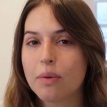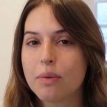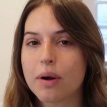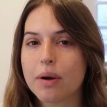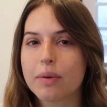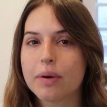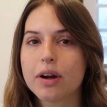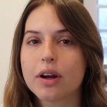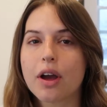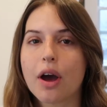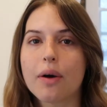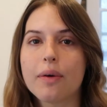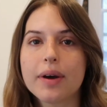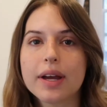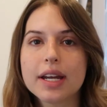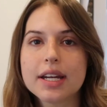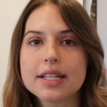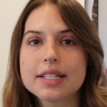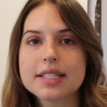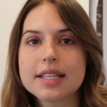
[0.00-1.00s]
where we're
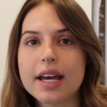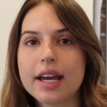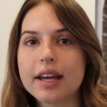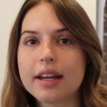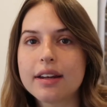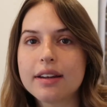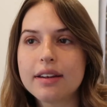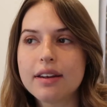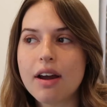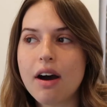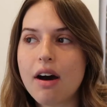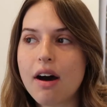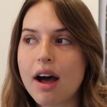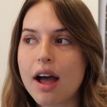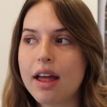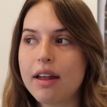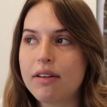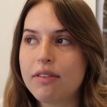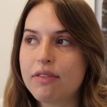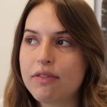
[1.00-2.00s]
going is like
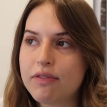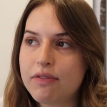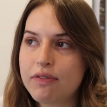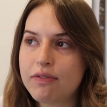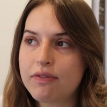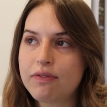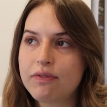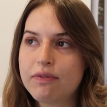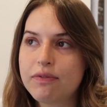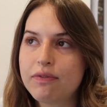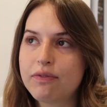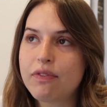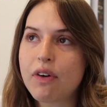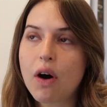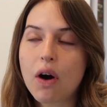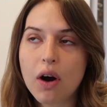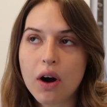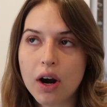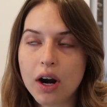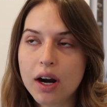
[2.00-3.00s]
not
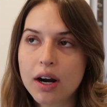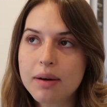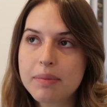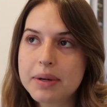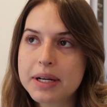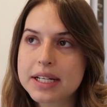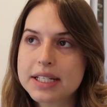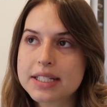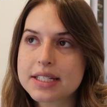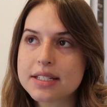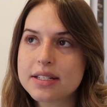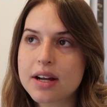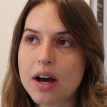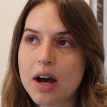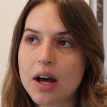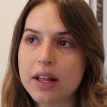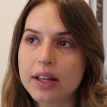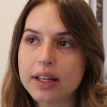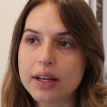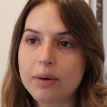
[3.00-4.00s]
far, but it's
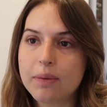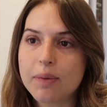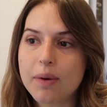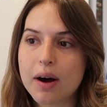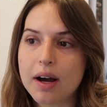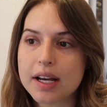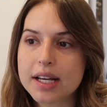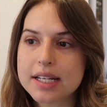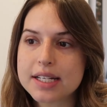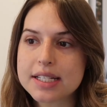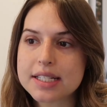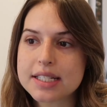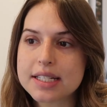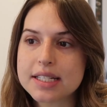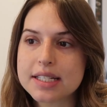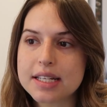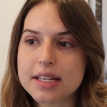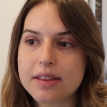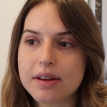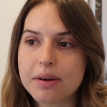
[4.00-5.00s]
not like walking
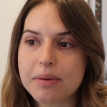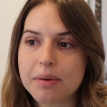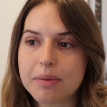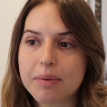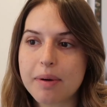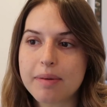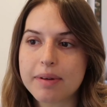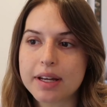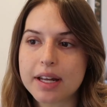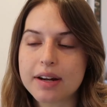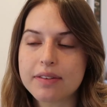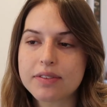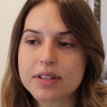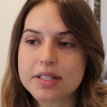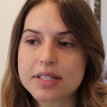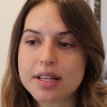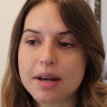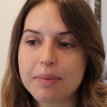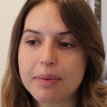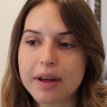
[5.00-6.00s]
distance either. We're probably gonna have to
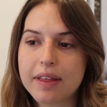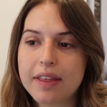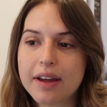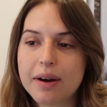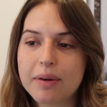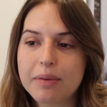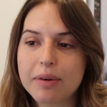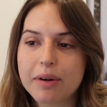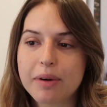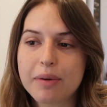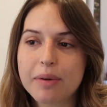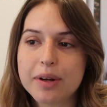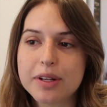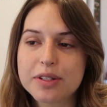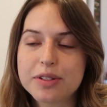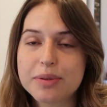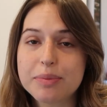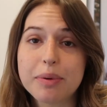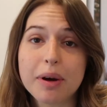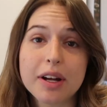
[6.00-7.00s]
subway there. We're going
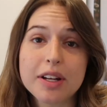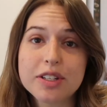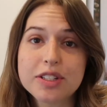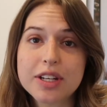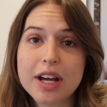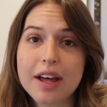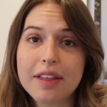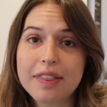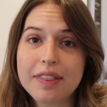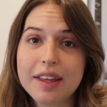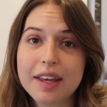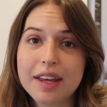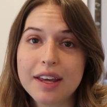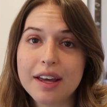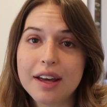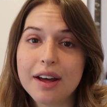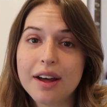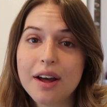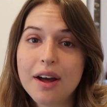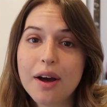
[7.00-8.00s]
to brunch at
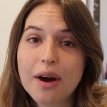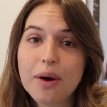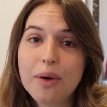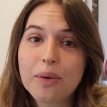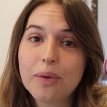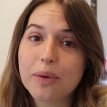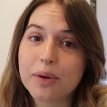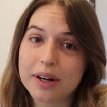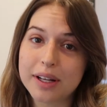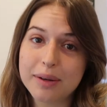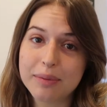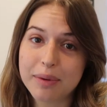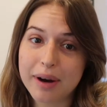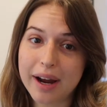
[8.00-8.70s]
the Horny